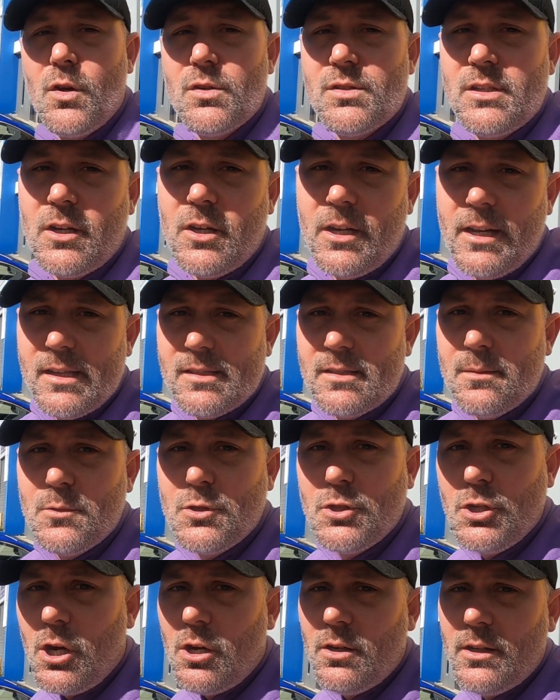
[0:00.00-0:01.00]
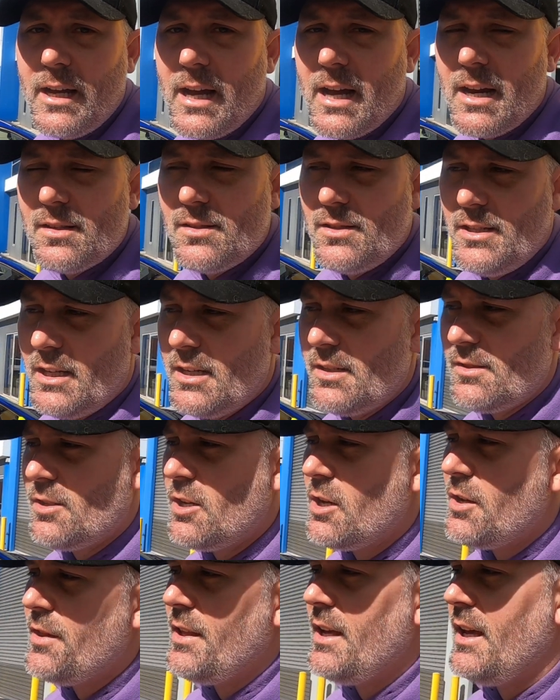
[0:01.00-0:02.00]
We've also got to get some Chong Data
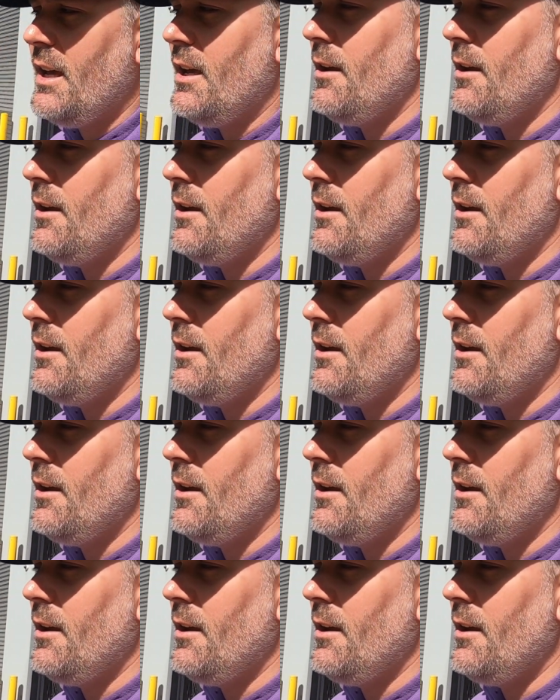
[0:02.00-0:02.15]
stickers on